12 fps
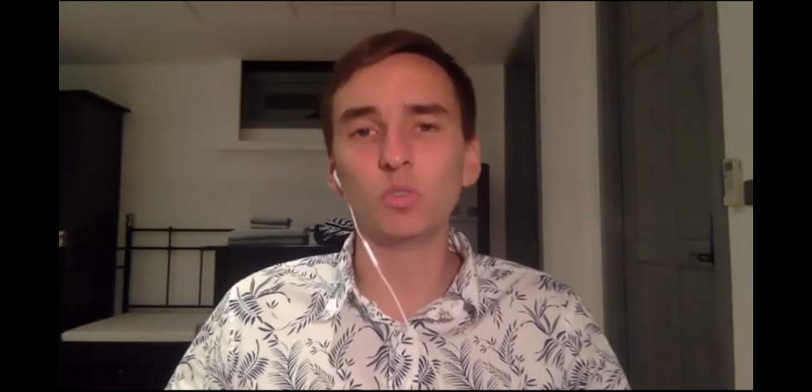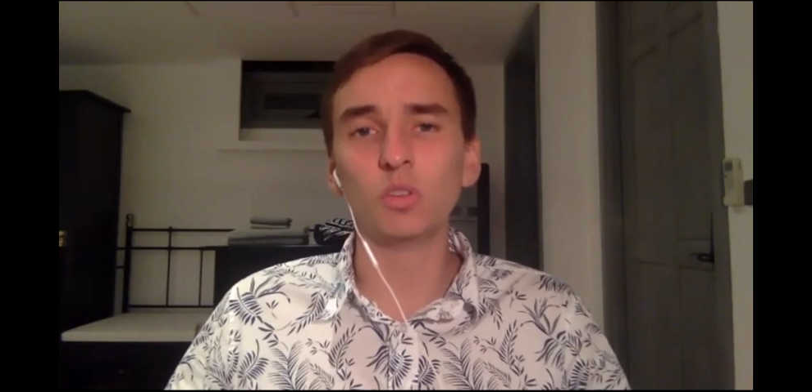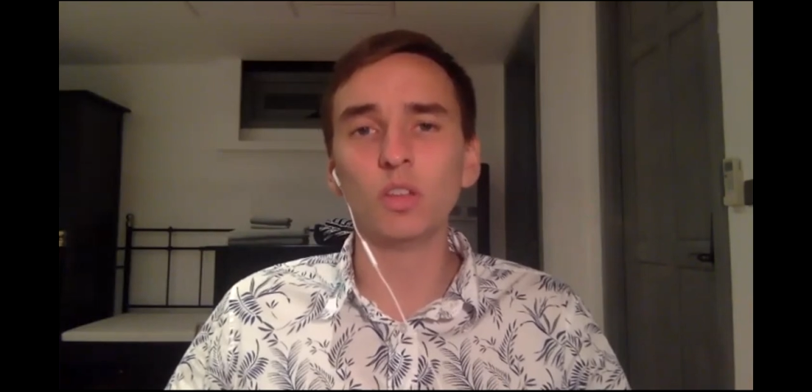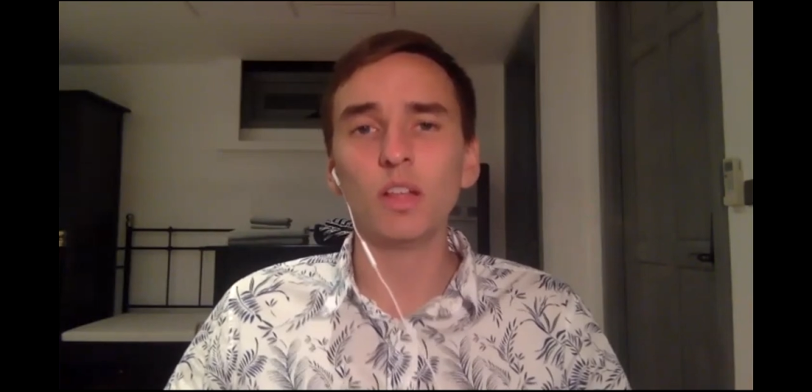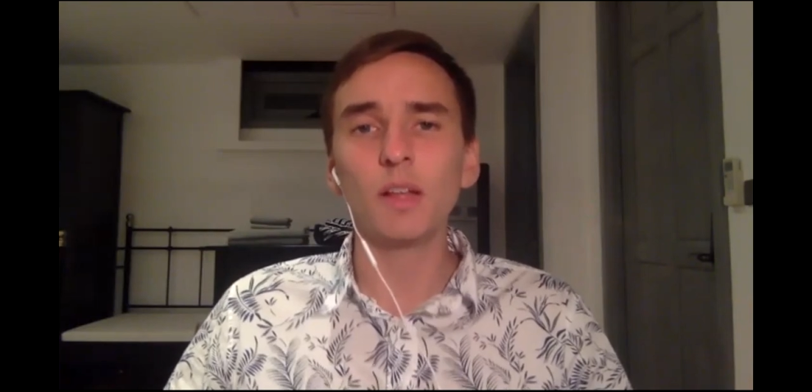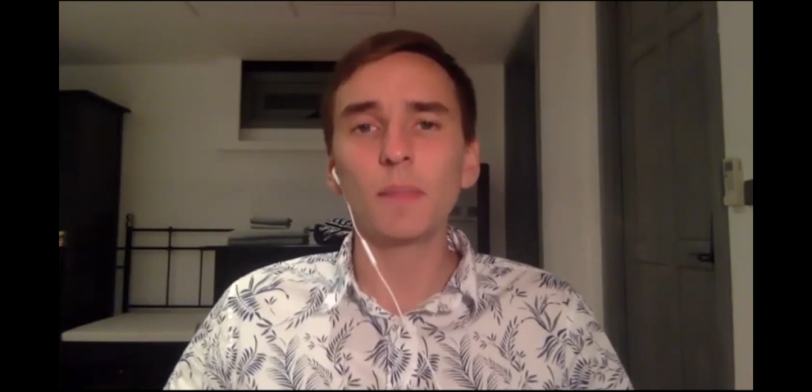
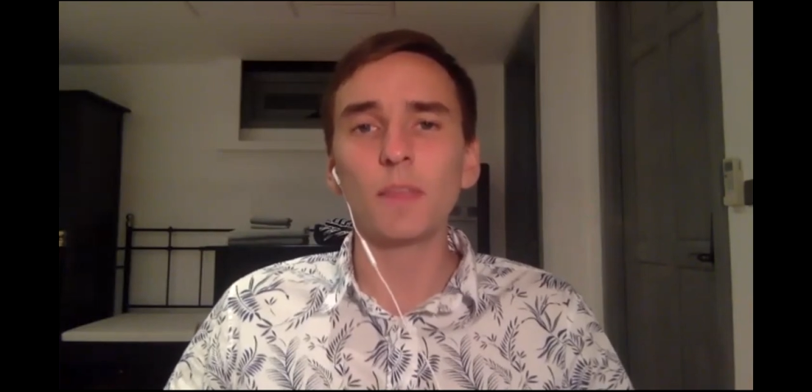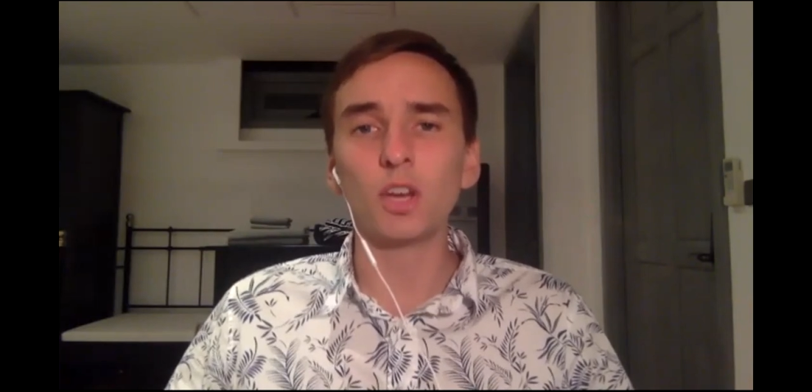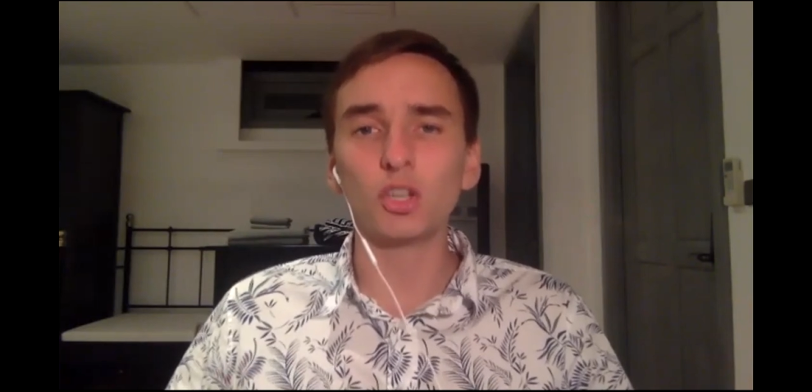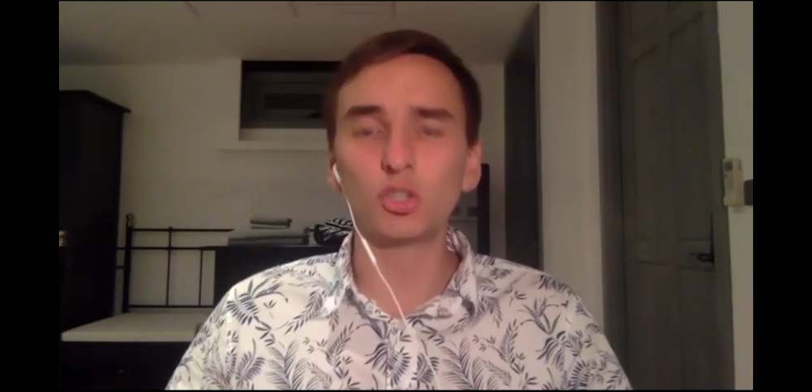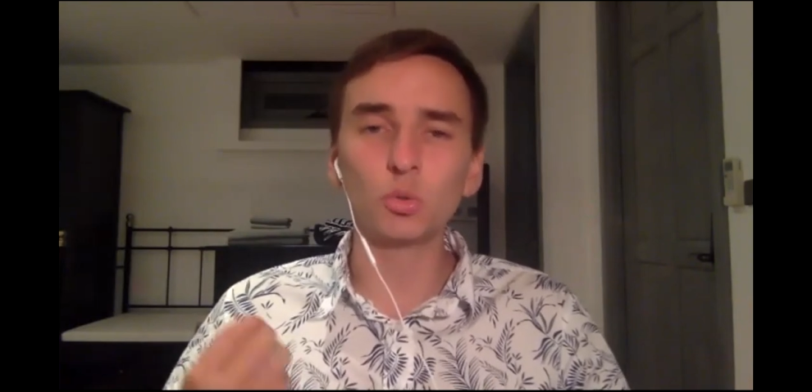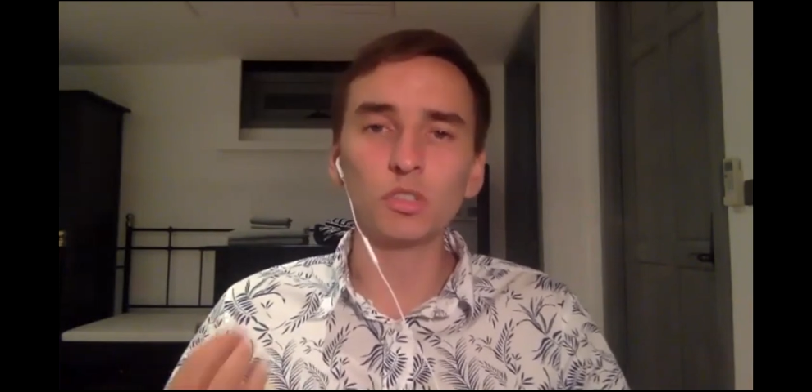will
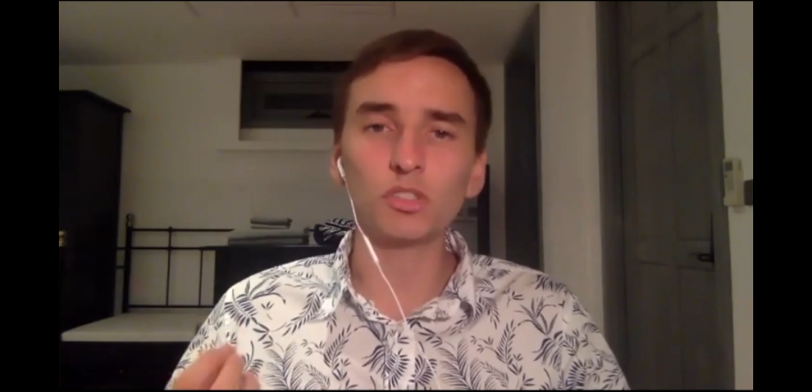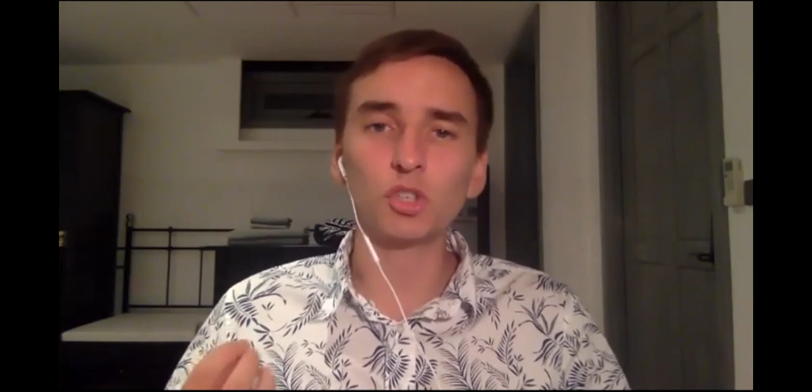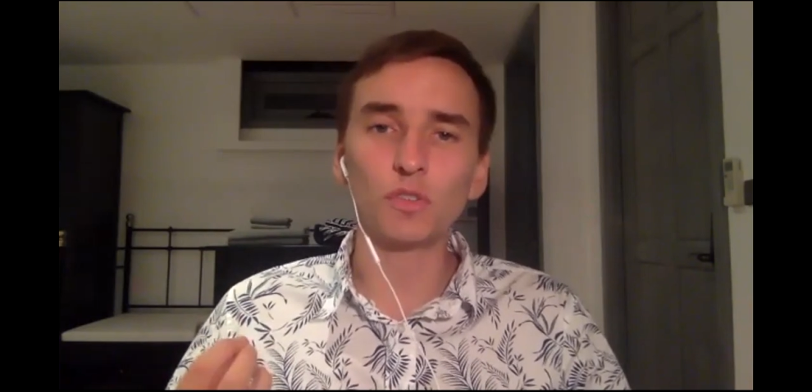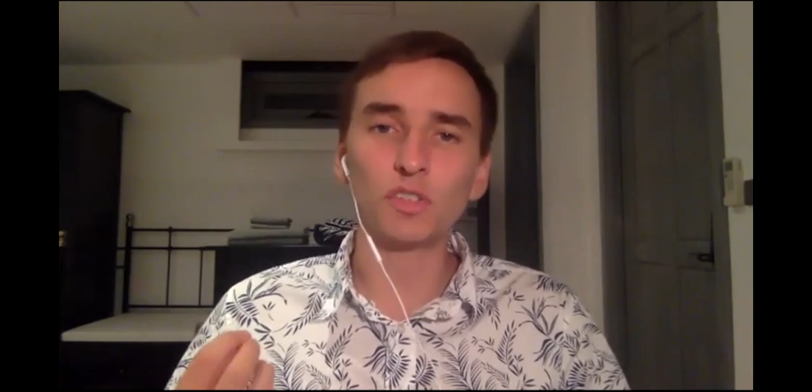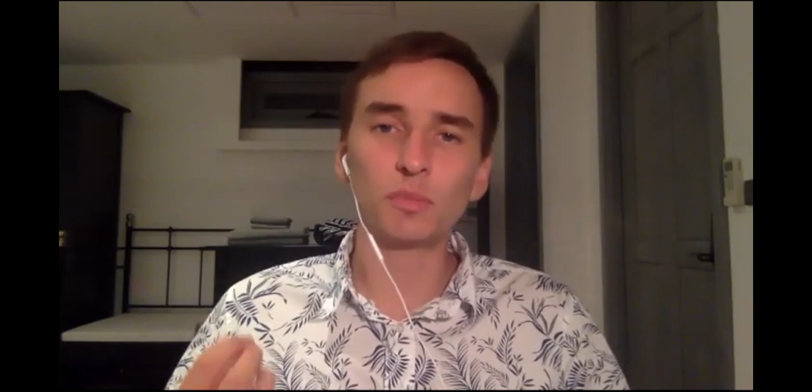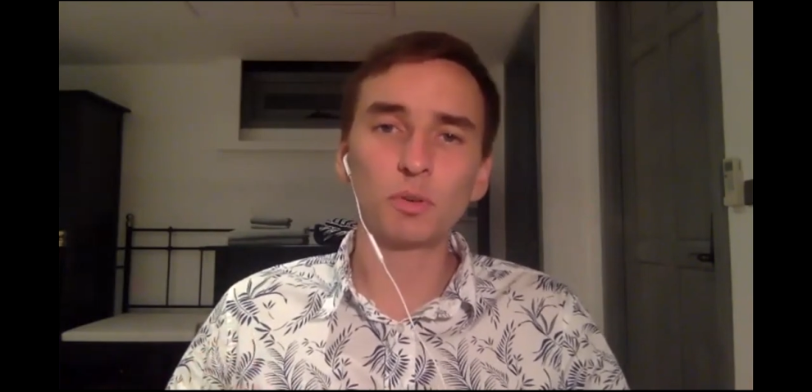truly
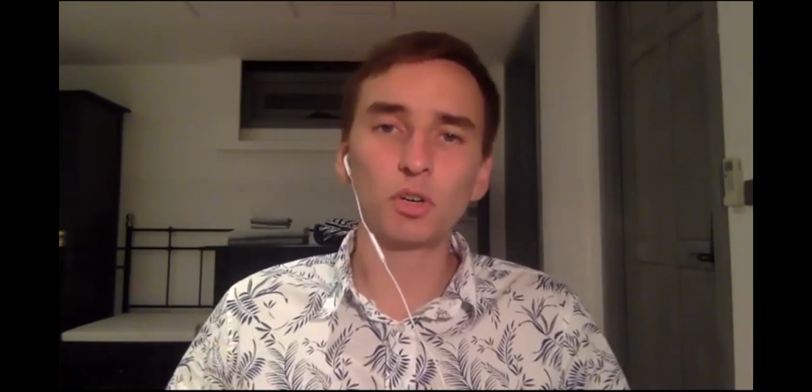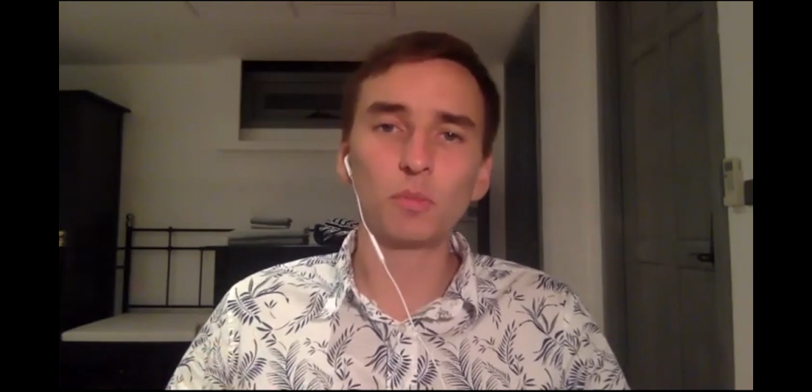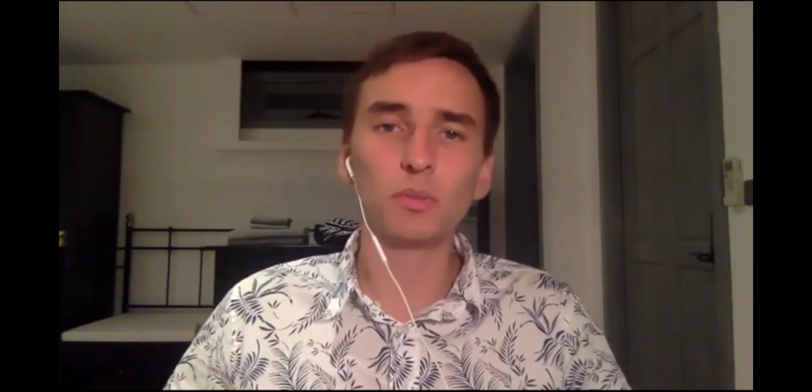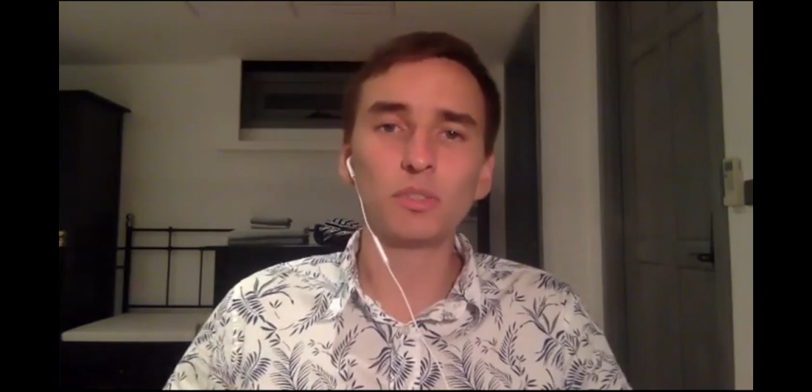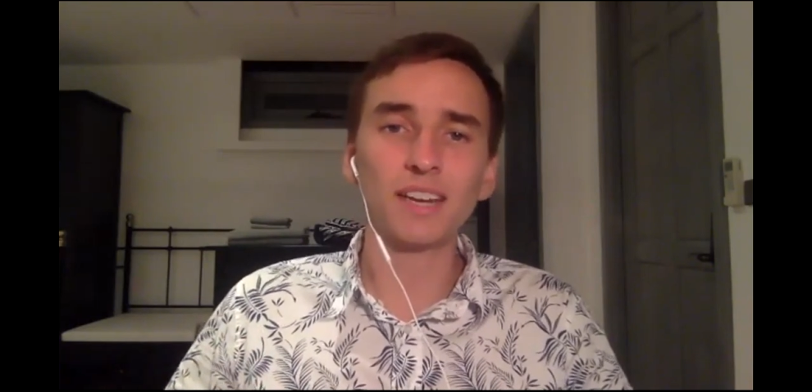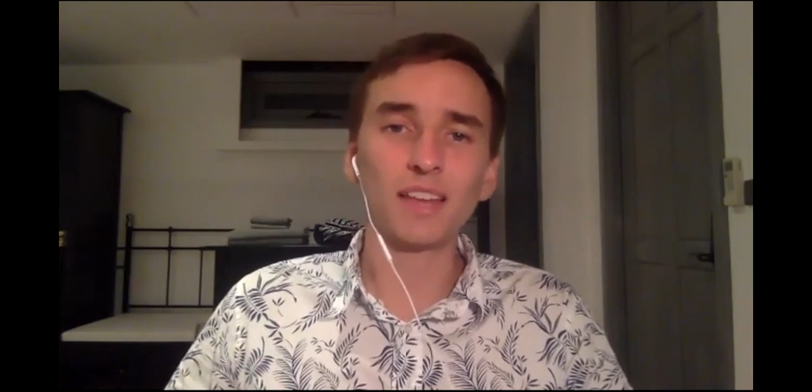serve its purpose.